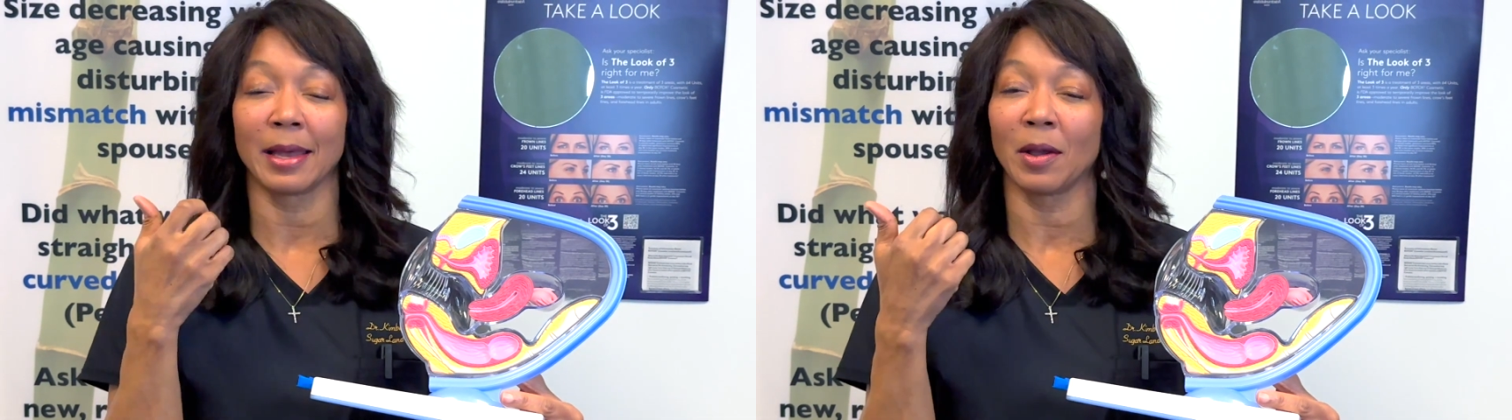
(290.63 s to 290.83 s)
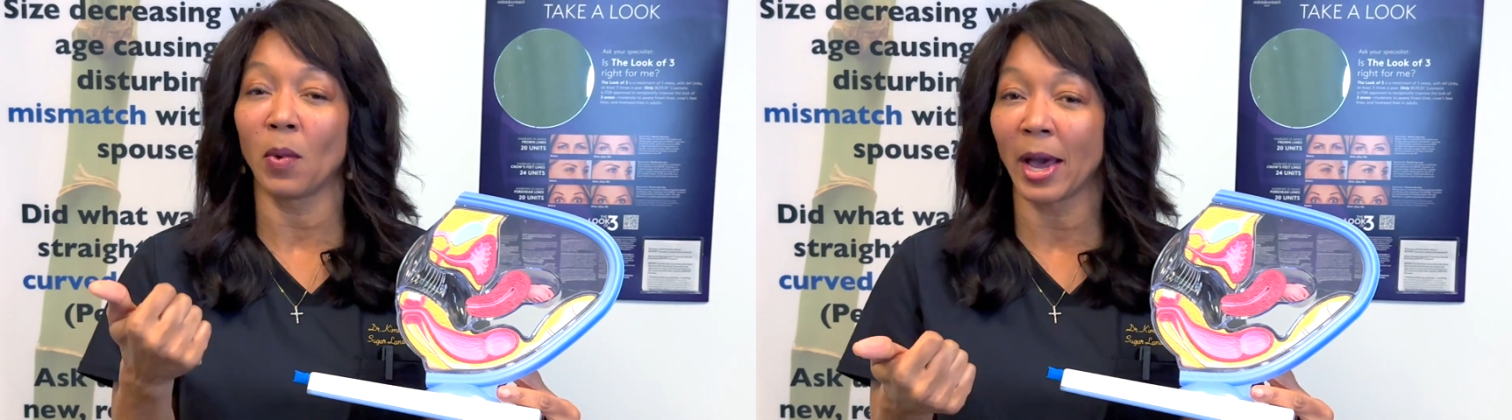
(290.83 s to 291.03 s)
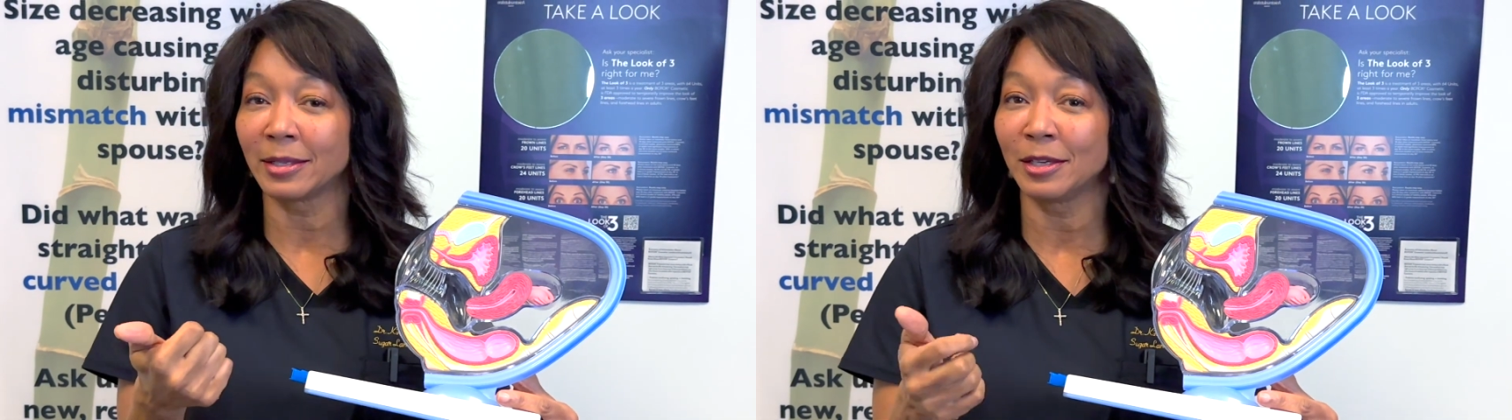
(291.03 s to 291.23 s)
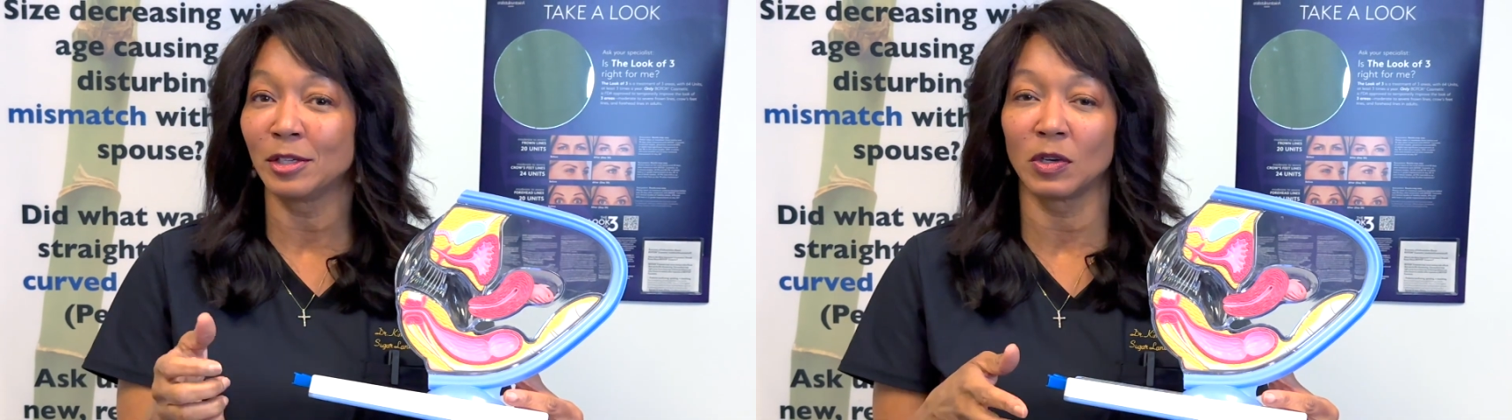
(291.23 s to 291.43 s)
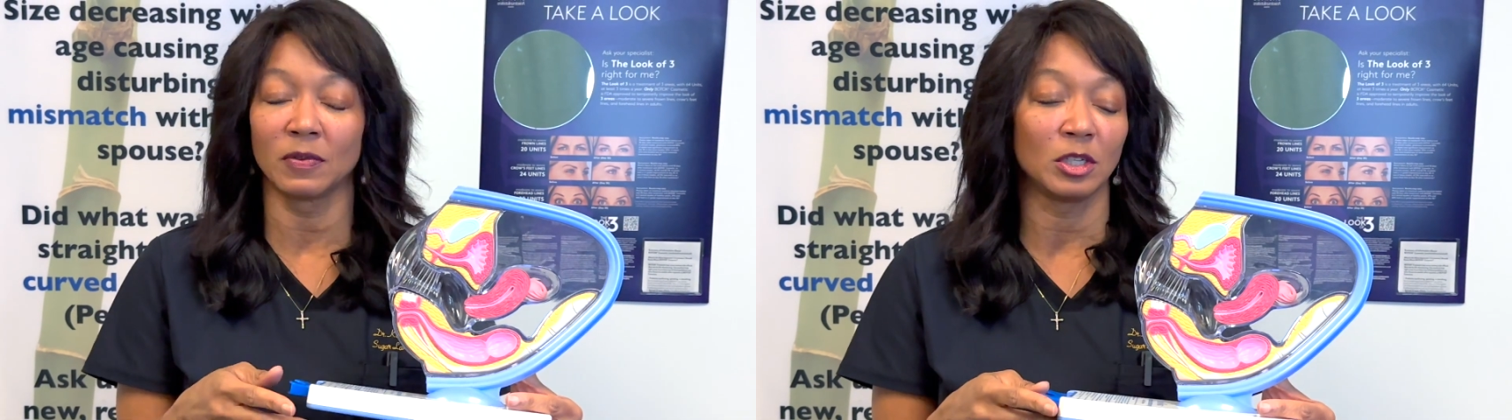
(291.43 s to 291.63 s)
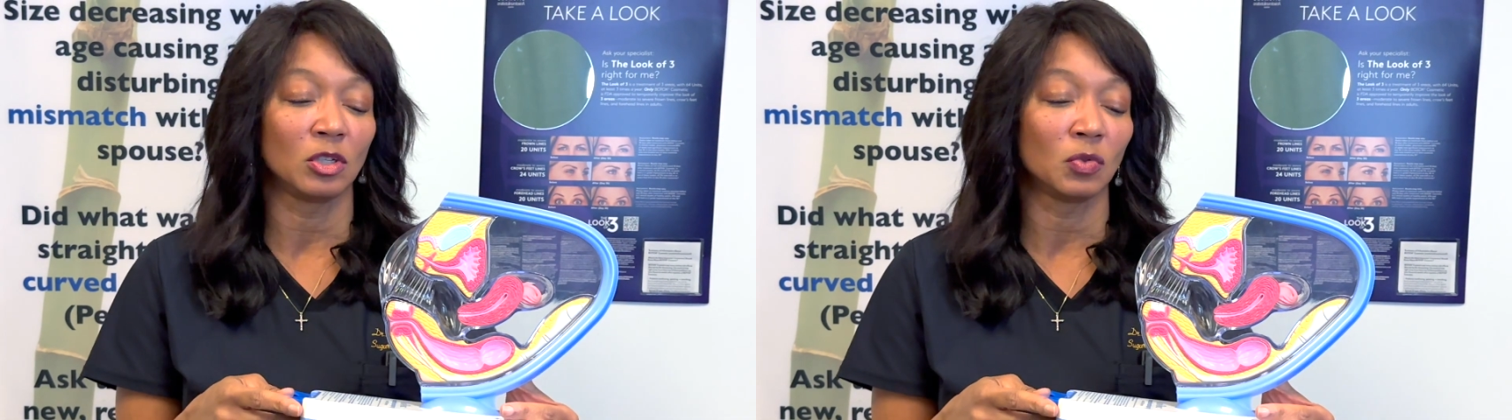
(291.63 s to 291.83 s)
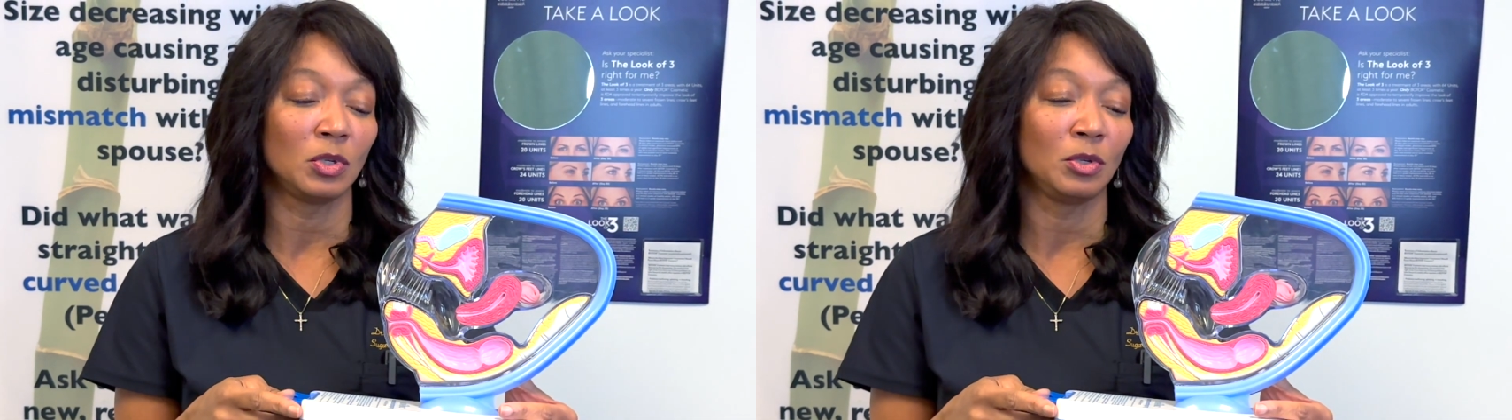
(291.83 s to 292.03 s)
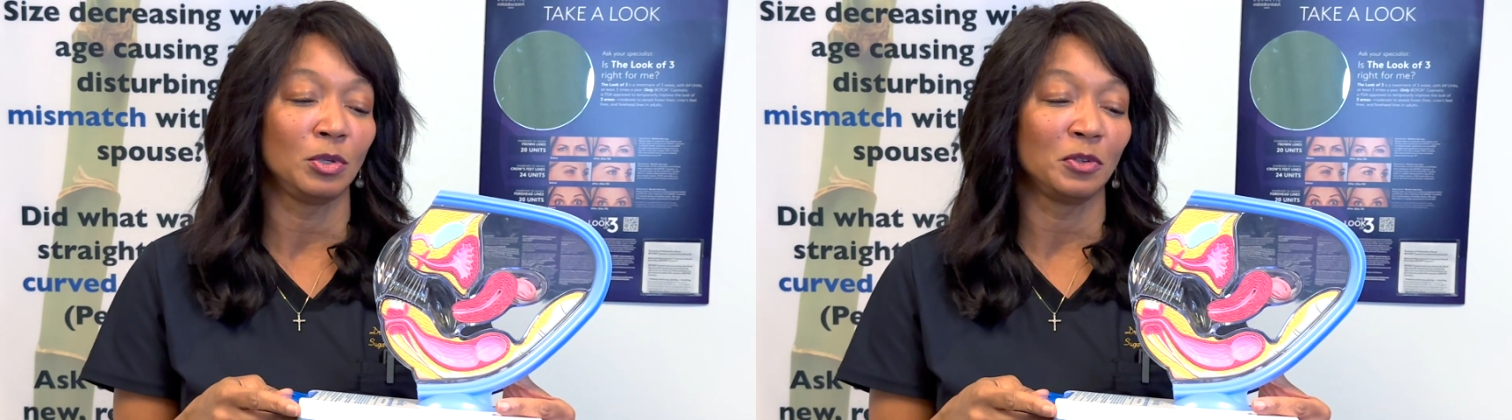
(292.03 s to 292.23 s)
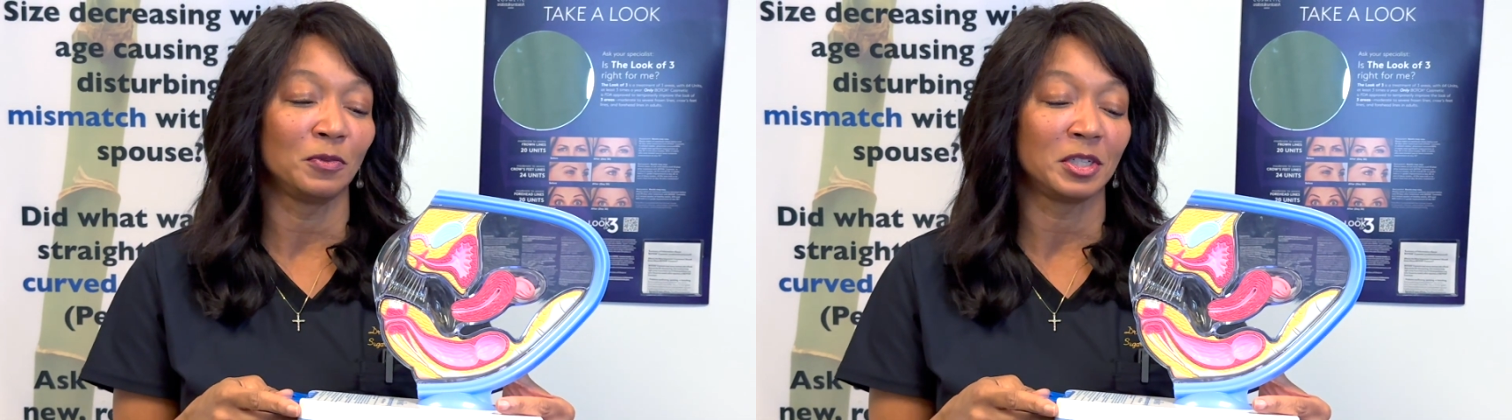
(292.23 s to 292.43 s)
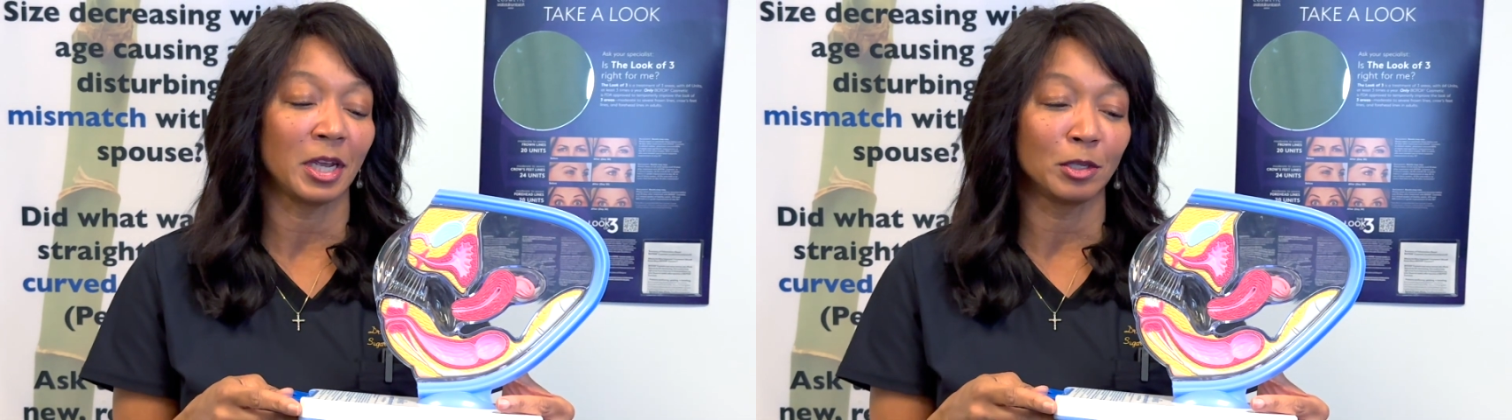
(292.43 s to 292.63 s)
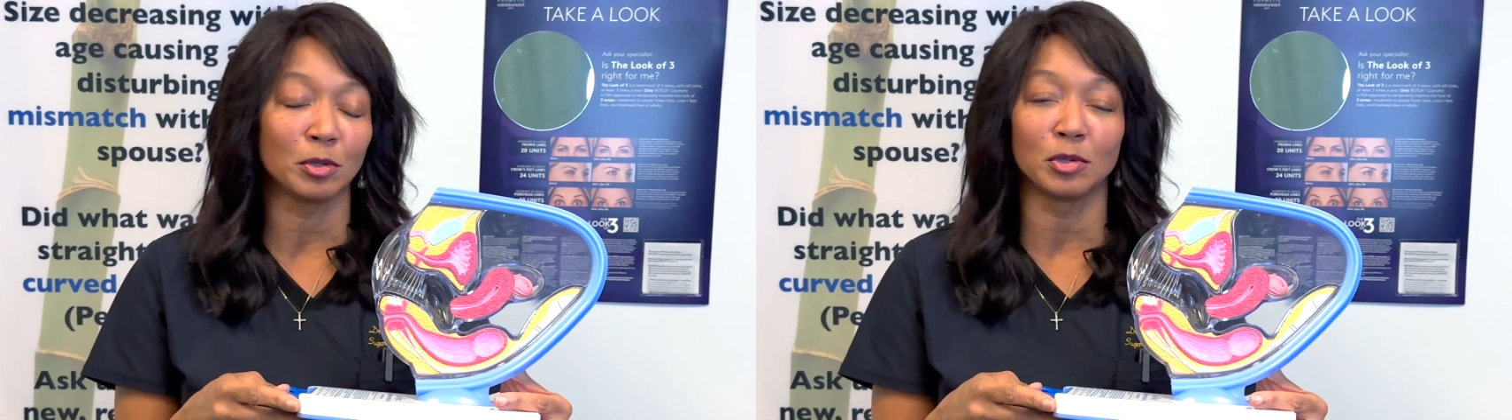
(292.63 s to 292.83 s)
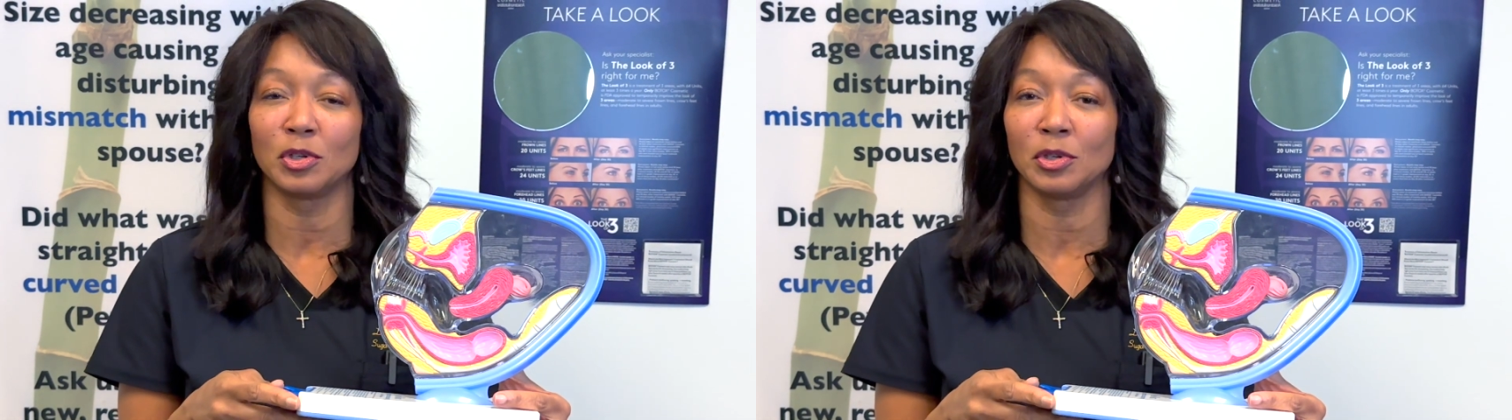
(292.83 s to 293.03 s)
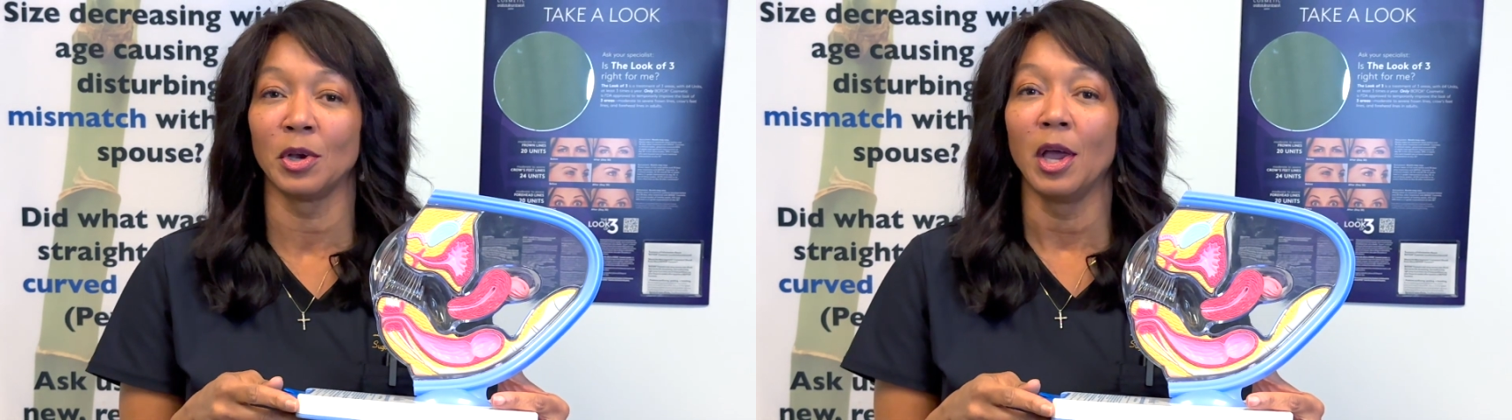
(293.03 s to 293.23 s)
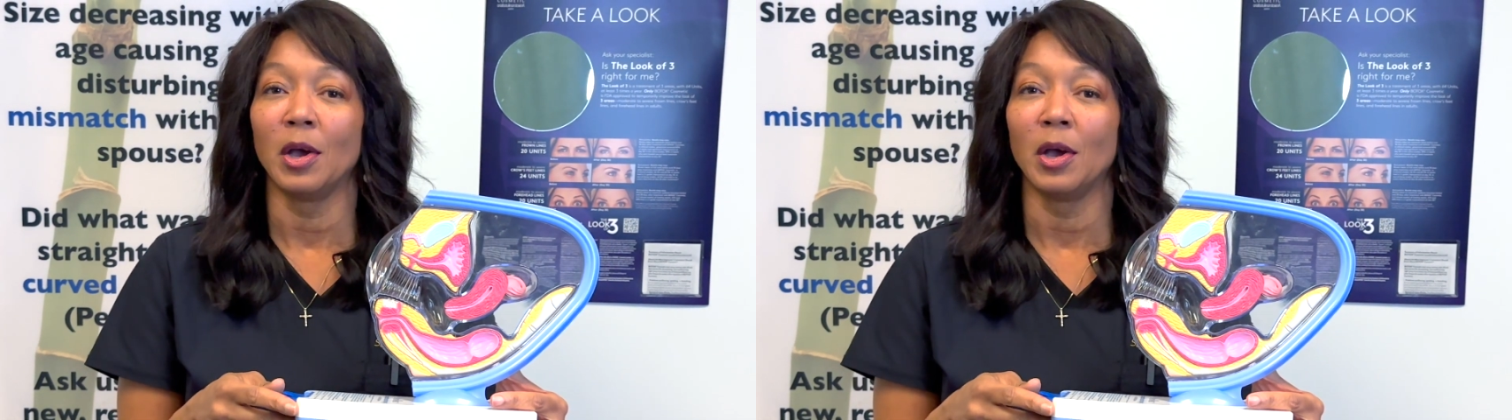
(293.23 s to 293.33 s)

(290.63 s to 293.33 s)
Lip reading: like waxing services. We do vajacials too.